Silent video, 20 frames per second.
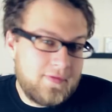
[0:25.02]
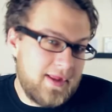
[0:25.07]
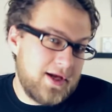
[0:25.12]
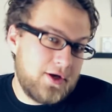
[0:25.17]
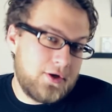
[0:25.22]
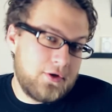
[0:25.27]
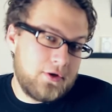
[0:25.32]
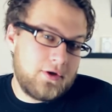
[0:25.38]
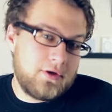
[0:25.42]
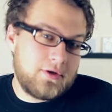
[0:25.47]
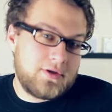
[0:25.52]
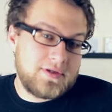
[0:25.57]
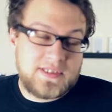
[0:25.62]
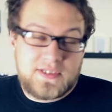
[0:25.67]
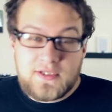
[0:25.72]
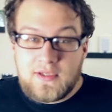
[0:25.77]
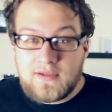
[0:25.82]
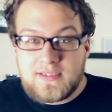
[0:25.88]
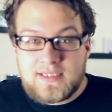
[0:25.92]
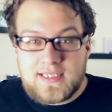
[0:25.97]
thinker,
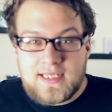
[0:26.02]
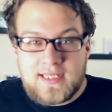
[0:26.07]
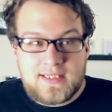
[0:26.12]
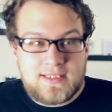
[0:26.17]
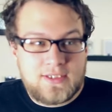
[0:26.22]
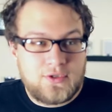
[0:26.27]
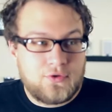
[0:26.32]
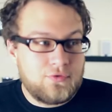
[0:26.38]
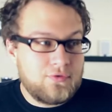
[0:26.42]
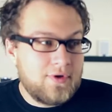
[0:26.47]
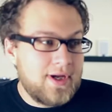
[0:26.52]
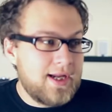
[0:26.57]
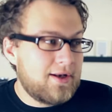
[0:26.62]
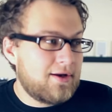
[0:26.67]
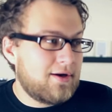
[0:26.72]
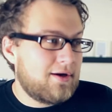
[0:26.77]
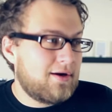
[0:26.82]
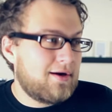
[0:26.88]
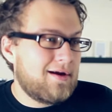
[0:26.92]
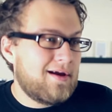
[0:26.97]
consultant,
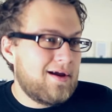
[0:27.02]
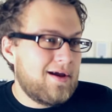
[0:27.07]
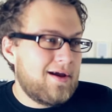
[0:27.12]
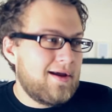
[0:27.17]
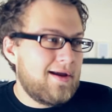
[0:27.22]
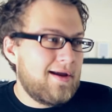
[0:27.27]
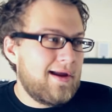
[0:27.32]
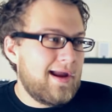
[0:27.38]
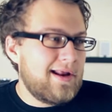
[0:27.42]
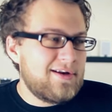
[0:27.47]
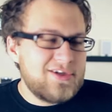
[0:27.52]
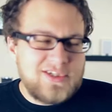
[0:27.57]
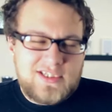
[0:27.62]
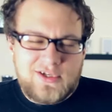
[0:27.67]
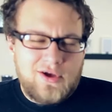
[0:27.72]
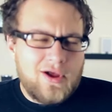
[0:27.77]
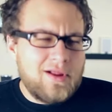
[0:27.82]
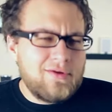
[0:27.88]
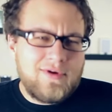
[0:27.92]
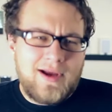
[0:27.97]
creator, and just
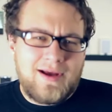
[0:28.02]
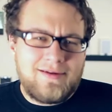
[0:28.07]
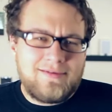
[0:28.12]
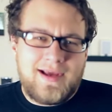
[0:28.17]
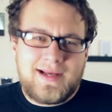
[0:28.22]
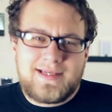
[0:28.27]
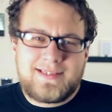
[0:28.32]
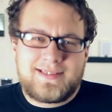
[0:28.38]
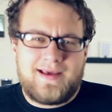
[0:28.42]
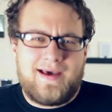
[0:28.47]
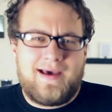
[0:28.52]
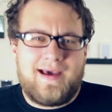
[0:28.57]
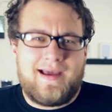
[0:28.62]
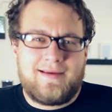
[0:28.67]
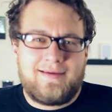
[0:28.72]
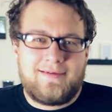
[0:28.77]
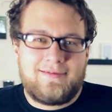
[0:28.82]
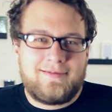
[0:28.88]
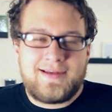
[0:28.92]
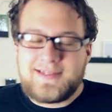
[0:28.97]
all around nice guy.
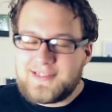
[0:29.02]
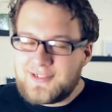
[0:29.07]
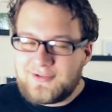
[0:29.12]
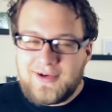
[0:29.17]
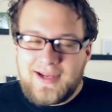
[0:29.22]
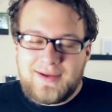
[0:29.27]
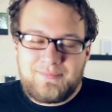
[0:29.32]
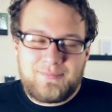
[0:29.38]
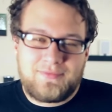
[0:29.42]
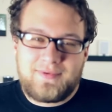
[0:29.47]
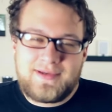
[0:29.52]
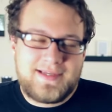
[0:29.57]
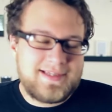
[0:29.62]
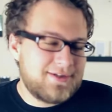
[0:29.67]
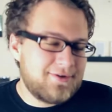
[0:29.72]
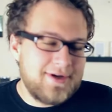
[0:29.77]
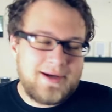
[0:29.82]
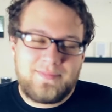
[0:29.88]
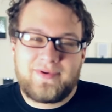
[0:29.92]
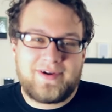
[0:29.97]
He's a great
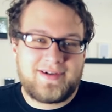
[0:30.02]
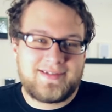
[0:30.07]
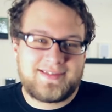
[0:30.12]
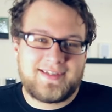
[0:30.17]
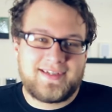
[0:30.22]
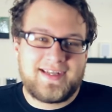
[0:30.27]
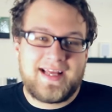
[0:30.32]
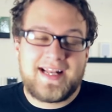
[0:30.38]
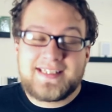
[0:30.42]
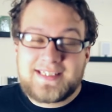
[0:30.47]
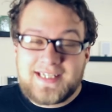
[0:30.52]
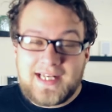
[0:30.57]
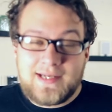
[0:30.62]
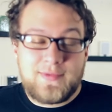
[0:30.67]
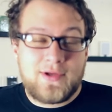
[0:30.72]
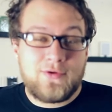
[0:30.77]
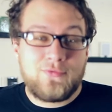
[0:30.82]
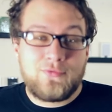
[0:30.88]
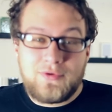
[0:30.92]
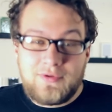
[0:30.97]
person, and it's going to
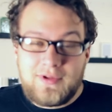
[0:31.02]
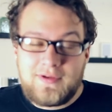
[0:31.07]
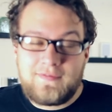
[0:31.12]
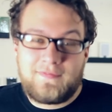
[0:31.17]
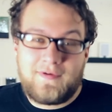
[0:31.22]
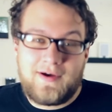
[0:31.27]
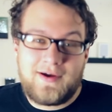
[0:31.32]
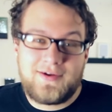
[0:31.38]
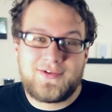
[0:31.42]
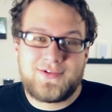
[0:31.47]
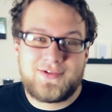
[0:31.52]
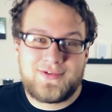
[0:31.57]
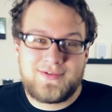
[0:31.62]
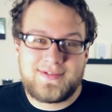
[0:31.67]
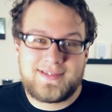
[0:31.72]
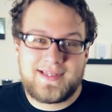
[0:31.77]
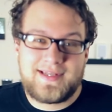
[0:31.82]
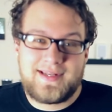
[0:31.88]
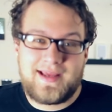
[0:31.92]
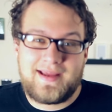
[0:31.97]
be a really fun
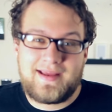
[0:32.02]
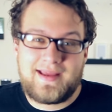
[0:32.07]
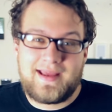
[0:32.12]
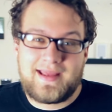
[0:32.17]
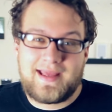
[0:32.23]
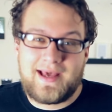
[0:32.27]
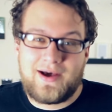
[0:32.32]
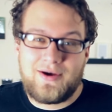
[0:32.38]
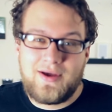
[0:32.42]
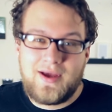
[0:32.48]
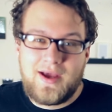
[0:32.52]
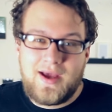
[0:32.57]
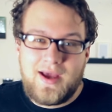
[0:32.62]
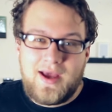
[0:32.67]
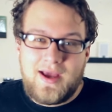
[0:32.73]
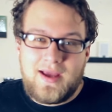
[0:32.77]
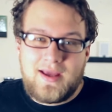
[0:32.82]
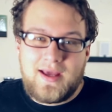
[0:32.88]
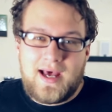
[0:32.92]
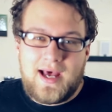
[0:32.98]
Tuesday night hangout.
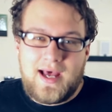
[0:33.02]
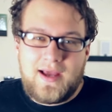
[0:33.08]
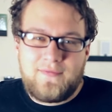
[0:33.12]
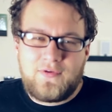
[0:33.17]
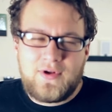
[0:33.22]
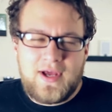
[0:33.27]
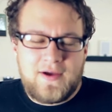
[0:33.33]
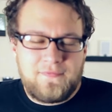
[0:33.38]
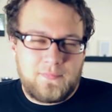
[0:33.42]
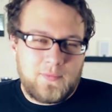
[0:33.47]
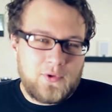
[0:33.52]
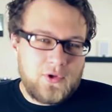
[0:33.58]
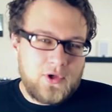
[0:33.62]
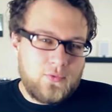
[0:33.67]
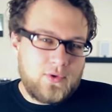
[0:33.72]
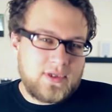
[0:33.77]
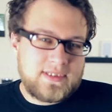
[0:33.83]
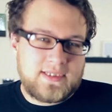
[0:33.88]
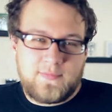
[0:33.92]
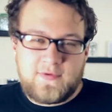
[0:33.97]
If you're not familiar
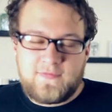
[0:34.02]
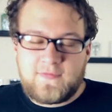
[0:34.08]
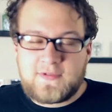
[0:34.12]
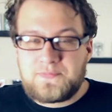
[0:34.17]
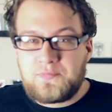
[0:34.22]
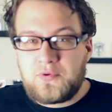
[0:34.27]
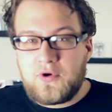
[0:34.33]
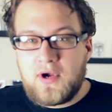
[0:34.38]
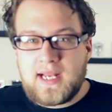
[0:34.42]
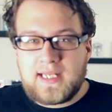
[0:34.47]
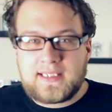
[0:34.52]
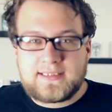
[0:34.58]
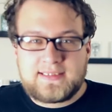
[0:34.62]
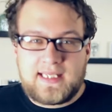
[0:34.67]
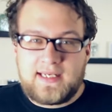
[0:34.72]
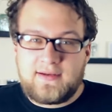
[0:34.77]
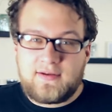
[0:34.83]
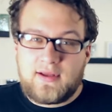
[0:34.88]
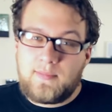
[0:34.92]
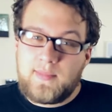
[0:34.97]
with some of his products
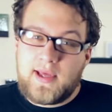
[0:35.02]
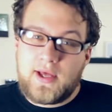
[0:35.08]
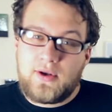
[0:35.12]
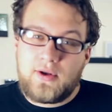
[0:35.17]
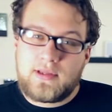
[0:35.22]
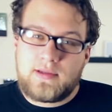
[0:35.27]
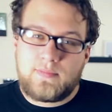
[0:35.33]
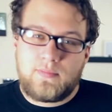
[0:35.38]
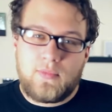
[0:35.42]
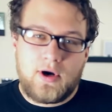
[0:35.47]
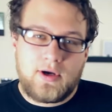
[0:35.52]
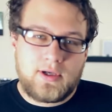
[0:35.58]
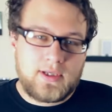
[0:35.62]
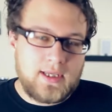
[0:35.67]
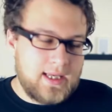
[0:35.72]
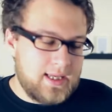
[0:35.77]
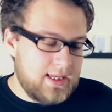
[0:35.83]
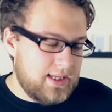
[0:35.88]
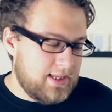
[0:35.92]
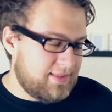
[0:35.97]
that have come out on the
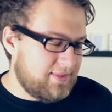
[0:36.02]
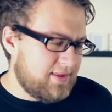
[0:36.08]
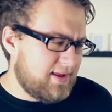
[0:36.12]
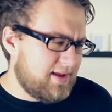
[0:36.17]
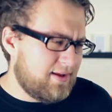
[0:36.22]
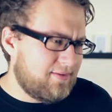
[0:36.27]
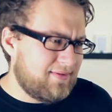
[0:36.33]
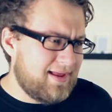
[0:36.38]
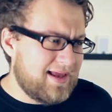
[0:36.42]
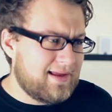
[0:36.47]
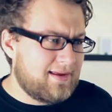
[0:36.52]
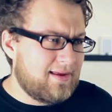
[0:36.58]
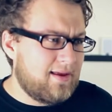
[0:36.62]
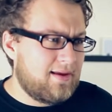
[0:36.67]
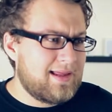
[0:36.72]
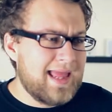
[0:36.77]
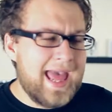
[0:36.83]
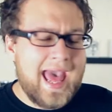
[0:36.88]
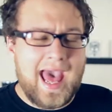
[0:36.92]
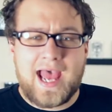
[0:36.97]
market, the like
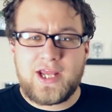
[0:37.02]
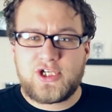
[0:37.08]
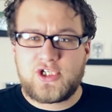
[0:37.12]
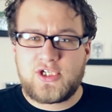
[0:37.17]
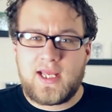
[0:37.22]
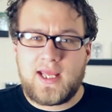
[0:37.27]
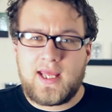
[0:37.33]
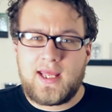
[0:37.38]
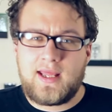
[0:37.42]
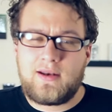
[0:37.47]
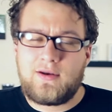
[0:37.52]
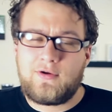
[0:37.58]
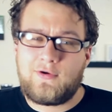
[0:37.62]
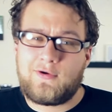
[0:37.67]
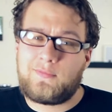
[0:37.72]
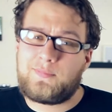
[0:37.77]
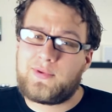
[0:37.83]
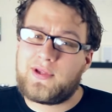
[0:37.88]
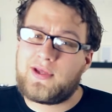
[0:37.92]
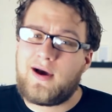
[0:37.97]
Cash In
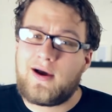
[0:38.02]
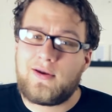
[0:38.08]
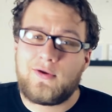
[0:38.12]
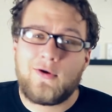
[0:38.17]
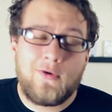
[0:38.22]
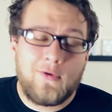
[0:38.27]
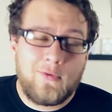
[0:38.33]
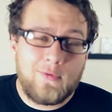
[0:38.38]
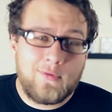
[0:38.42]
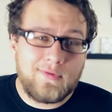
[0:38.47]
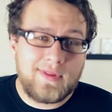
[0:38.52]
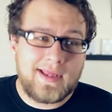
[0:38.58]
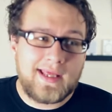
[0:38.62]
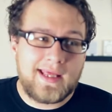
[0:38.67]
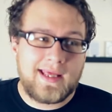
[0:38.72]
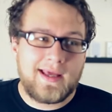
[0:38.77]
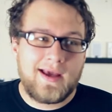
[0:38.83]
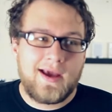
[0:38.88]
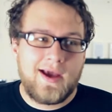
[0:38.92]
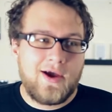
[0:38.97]
or Beyond
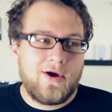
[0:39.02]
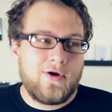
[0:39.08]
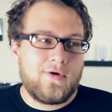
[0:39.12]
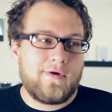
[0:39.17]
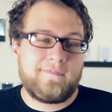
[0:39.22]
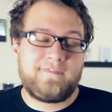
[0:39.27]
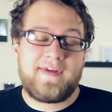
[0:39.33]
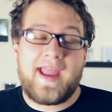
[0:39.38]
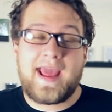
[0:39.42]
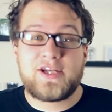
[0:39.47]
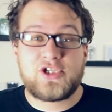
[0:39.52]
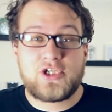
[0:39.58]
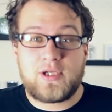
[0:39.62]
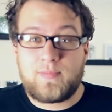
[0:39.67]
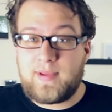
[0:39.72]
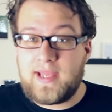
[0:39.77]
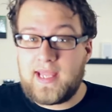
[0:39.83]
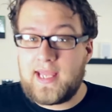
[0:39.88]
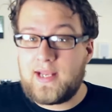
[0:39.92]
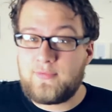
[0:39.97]
Holy or Vanishing
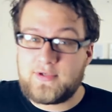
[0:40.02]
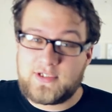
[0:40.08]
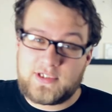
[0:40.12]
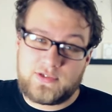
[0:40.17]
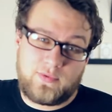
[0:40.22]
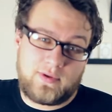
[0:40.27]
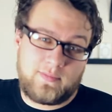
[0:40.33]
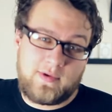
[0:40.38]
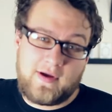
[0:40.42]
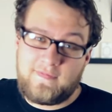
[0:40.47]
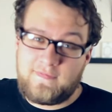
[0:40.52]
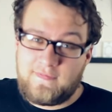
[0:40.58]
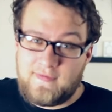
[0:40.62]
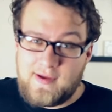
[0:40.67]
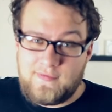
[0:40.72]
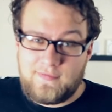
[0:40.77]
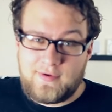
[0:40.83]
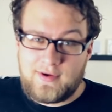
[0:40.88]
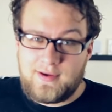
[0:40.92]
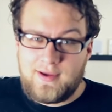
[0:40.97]
Pen, which is one of my
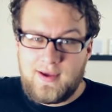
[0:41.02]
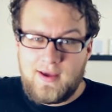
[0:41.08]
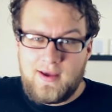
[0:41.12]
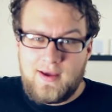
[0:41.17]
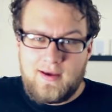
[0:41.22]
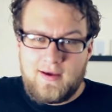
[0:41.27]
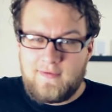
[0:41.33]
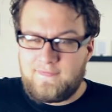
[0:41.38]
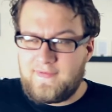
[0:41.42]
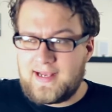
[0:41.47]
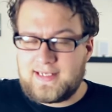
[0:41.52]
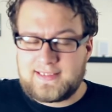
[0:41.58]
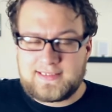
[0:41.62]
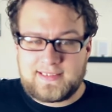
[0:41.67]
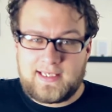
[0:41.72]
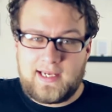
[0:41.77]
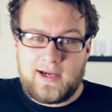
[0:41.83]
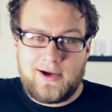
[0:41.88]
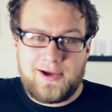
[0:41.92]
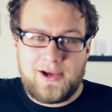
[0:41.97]
favorite effects to
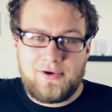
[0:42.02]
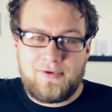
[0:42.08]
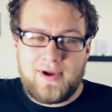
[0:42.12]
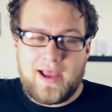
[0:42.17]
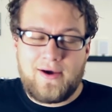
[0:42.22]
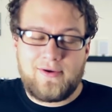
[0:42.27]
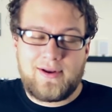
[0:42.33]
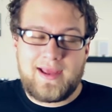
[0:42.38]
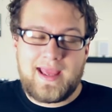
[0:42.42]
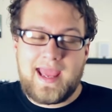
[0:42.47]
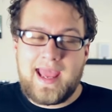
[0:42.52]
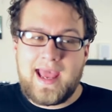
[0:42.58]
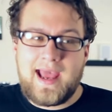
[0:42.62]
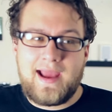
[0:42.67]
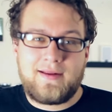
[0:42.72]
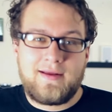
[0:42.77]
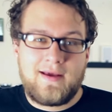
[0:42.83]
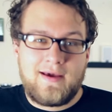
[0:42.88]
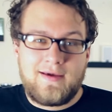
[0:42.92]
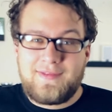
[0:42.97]
carry around,
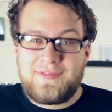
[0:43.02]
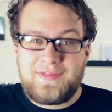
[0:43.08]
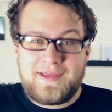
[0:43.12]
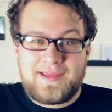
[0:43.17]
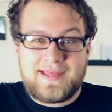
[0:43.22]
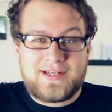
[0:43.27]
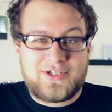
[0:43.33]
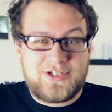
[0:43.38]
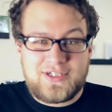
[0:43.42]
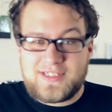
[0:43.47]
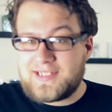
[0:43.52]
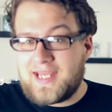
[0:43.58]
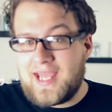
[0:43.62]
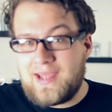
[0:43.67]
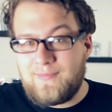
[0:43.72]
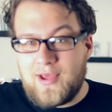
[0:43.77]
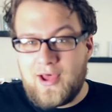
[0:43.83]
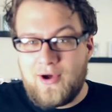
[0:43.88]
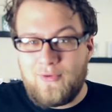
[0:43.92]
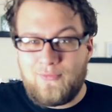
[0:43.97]
and the thing that just
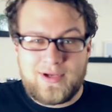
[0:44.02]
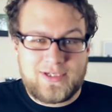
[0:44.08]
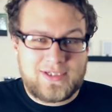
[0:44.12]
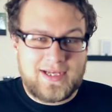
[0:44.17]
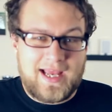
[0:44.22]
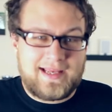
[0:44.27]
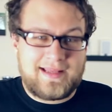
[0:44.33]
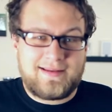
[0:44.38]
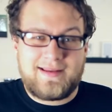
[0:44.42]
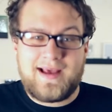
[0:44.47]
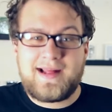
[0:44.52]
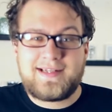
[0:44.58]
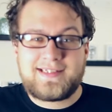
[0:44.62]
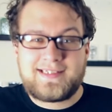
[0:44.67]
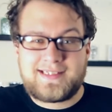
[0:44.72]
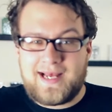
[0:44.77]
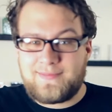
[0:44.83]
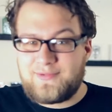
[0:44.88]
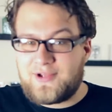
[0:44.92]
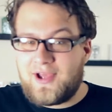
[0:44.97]
came out, which I cannot
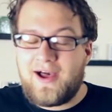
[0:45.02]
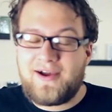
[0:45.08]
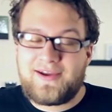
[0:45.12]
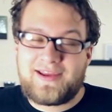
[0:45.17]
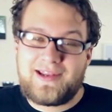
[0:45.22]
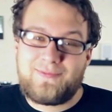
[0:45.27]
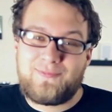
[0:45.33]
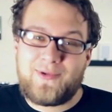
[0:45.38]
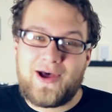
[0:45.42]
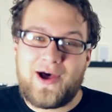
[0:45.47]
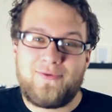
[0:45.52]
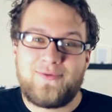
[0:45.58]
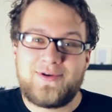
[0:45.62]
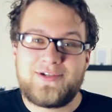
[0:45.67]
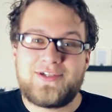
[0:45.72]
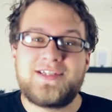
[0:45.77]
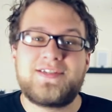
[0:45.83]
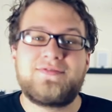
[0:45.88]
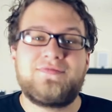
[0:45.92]
stop talking about, which is